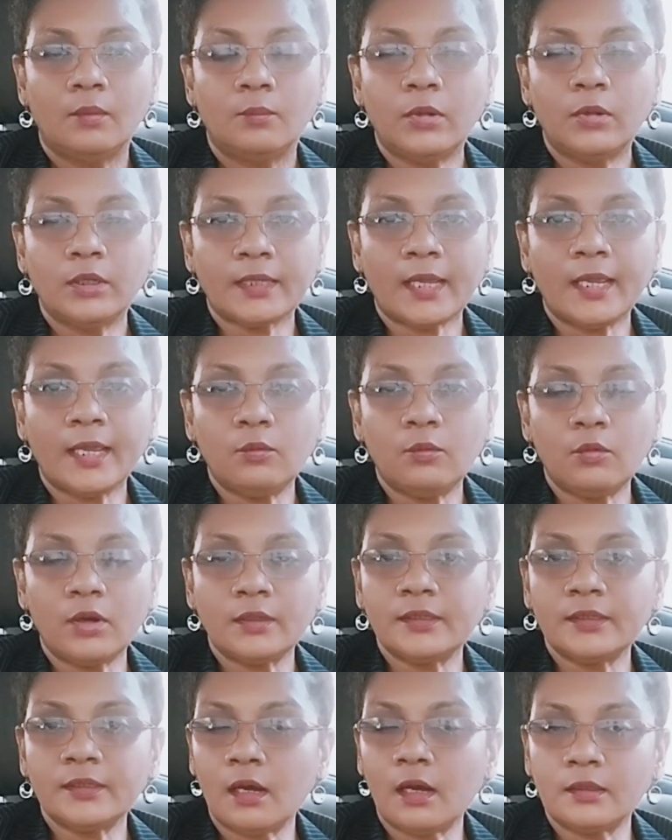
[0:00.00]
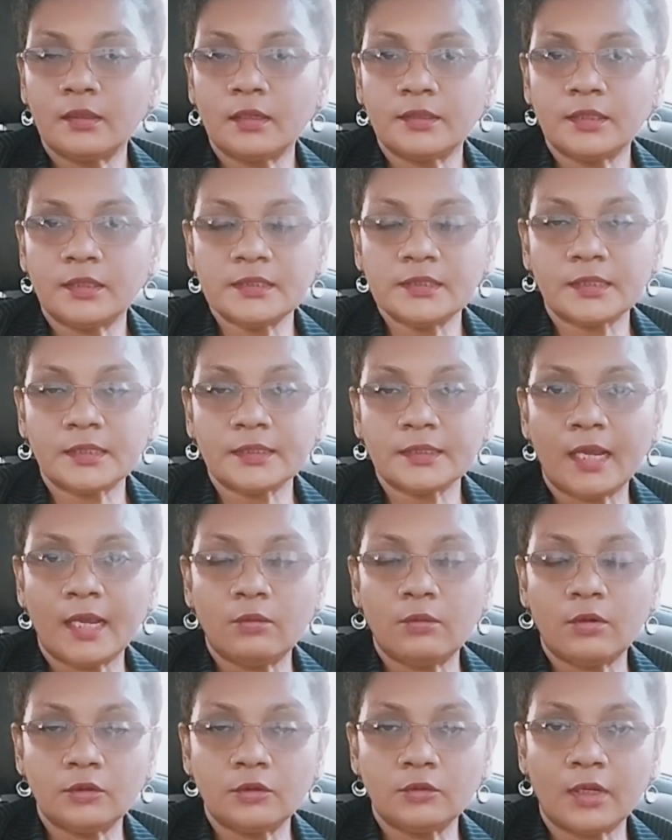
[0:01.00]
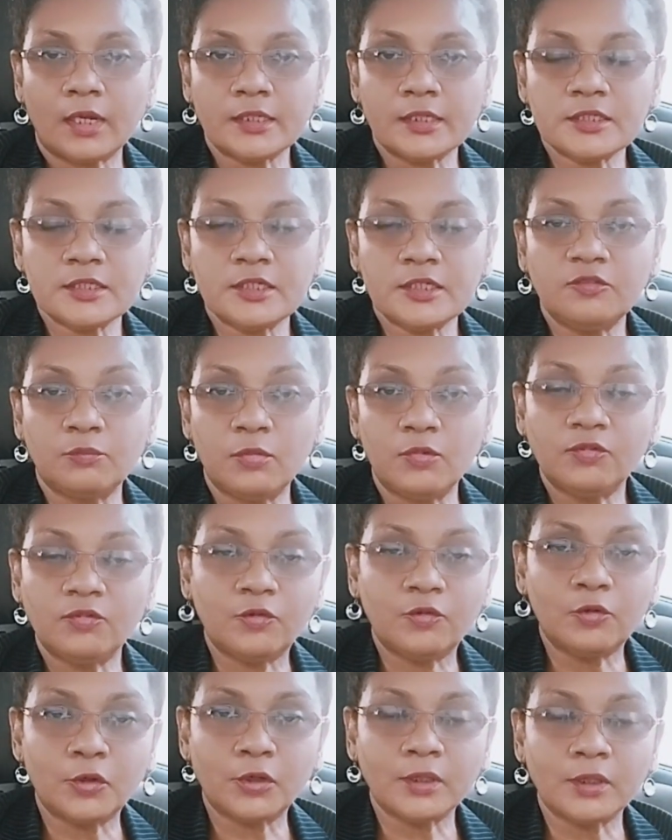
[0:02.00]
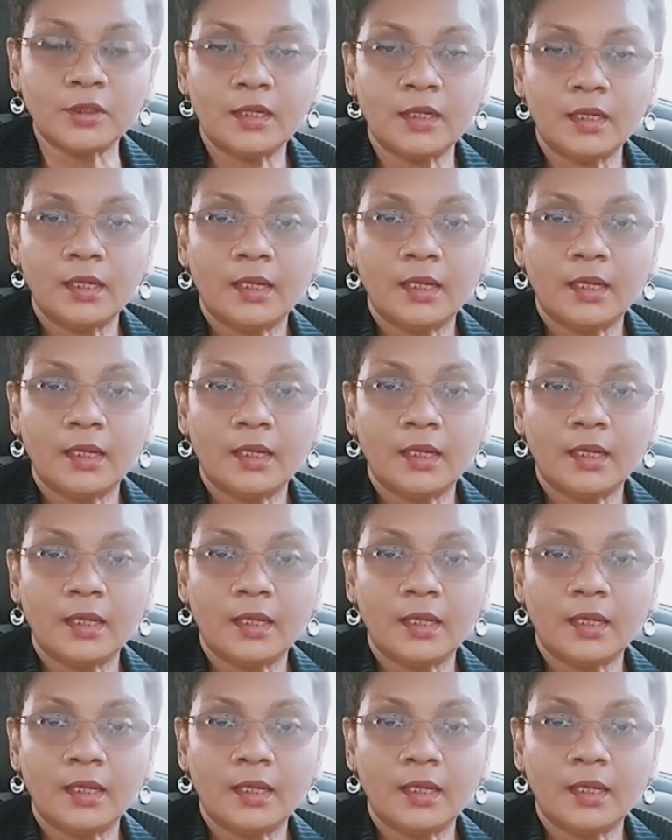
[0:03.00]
but I want, there are other things that I want to achieve before